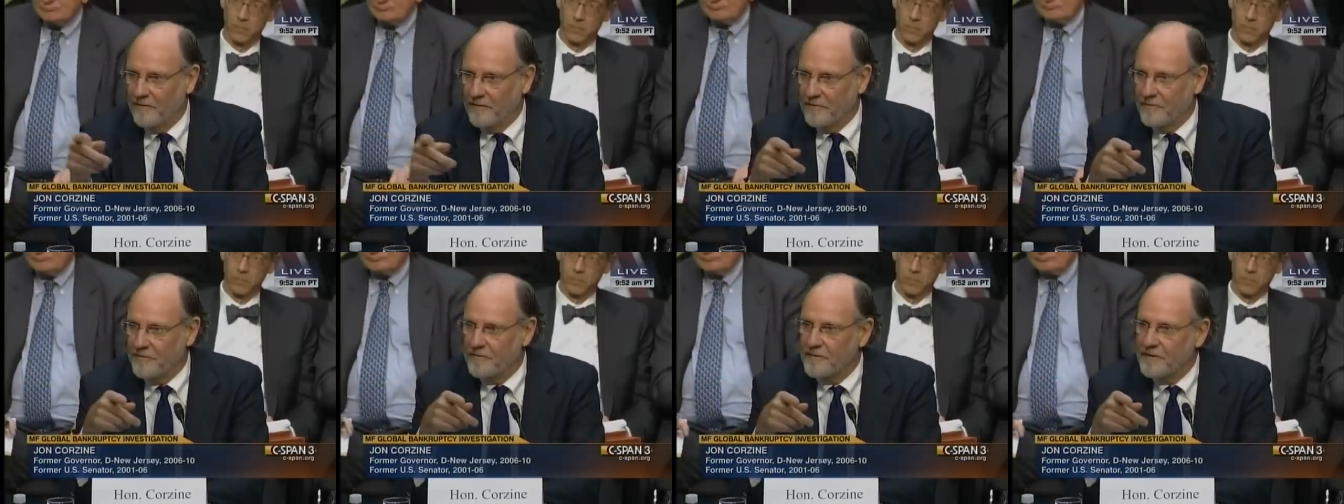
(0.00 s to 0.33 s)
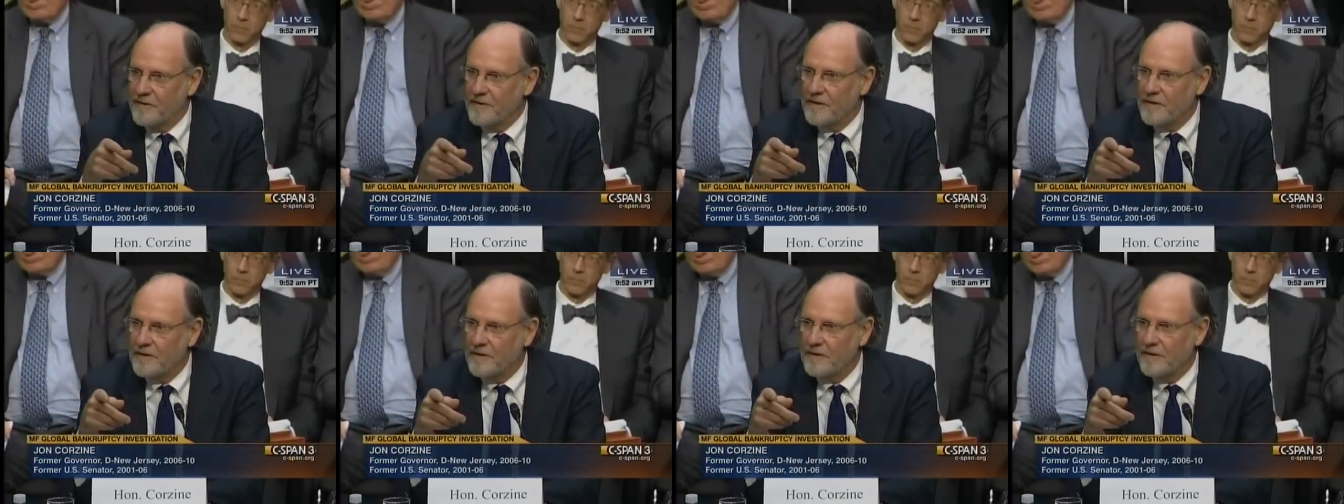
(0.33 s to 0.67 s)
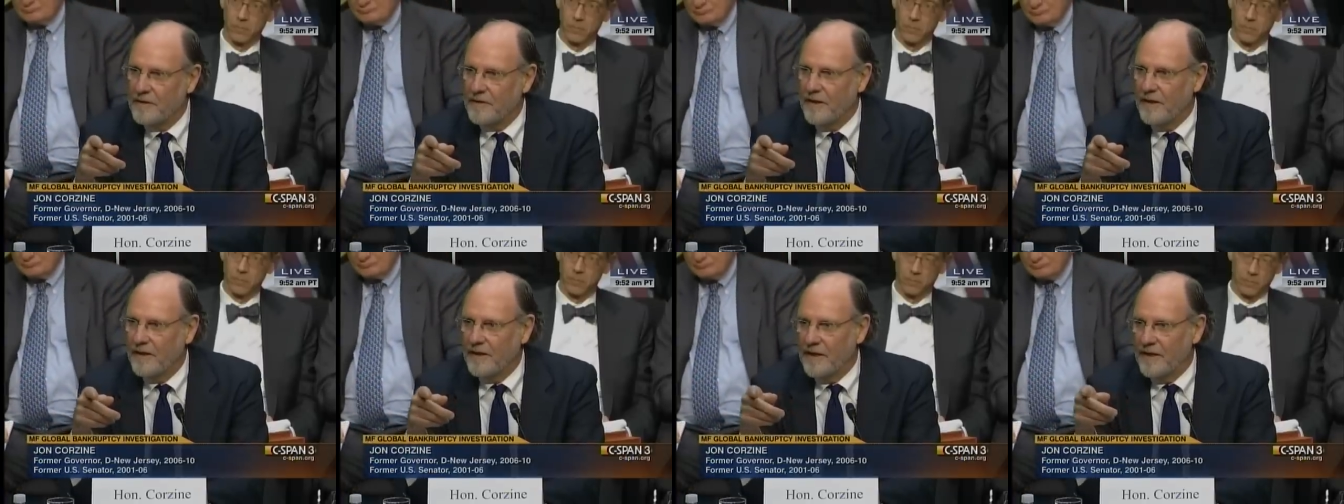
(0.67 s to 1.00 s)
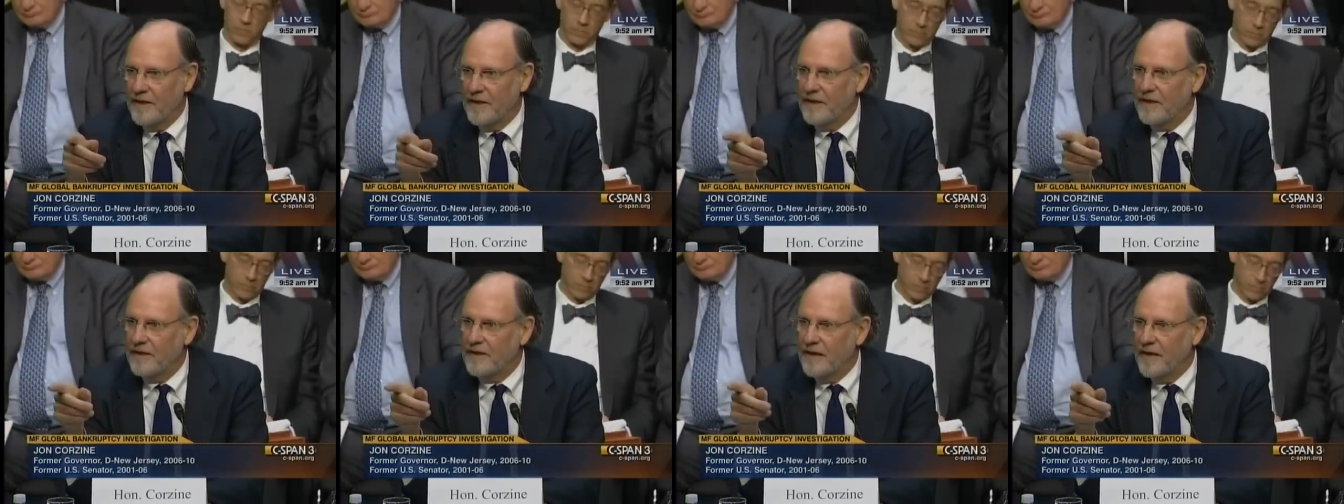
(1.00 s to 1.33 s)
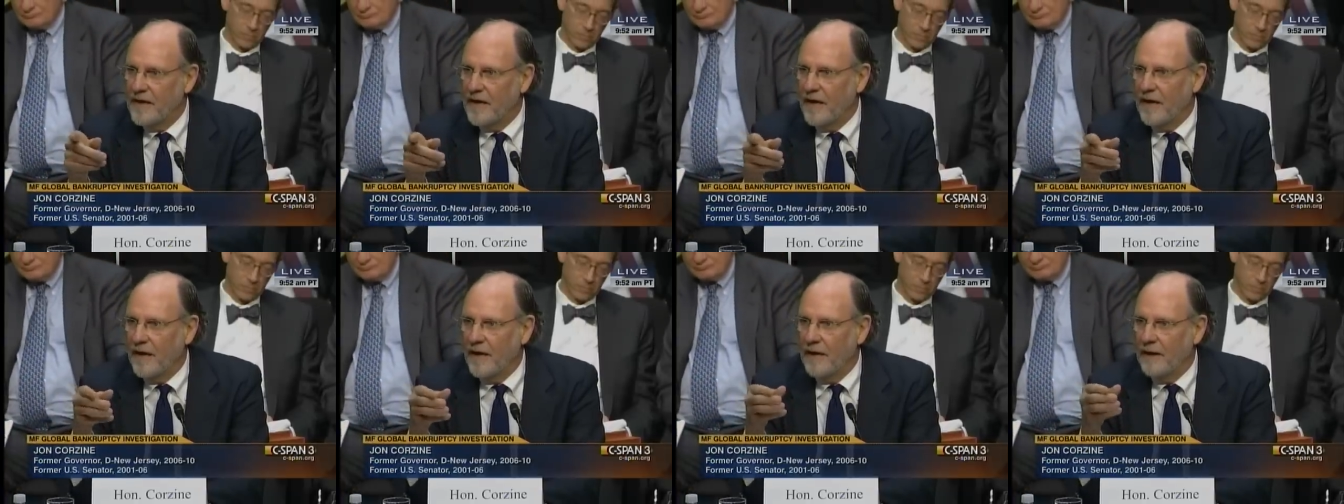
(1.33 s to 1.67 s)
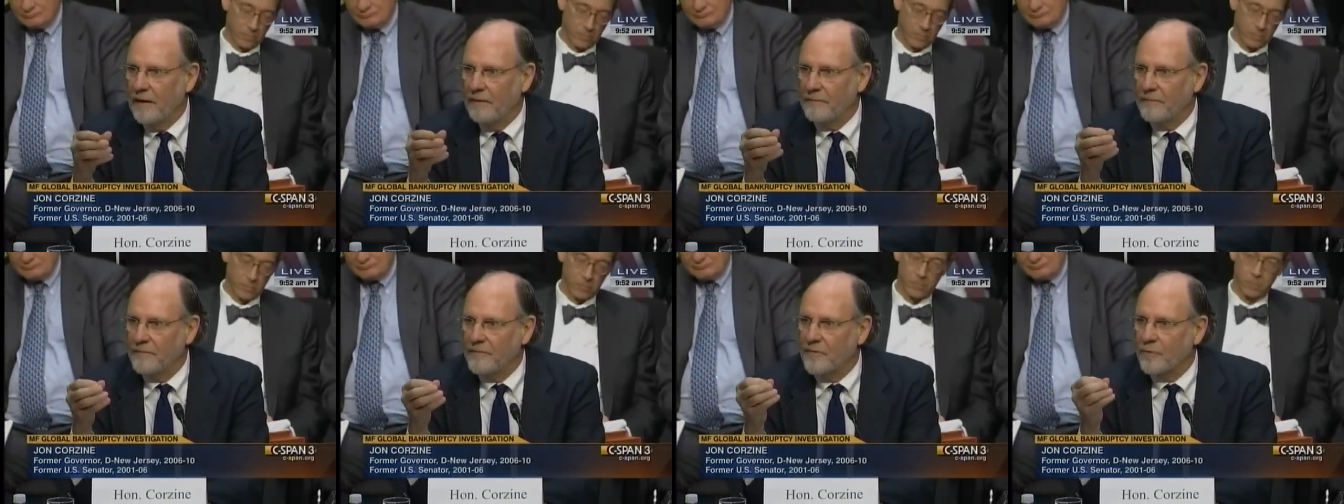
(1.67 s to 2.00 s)
of the right.
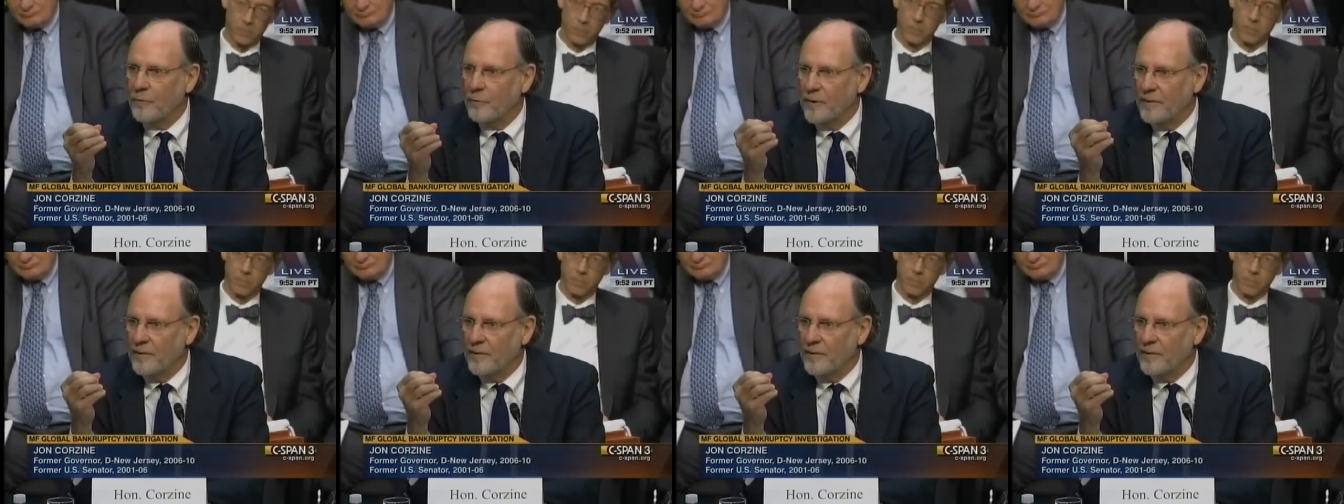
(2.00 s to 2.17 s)
um,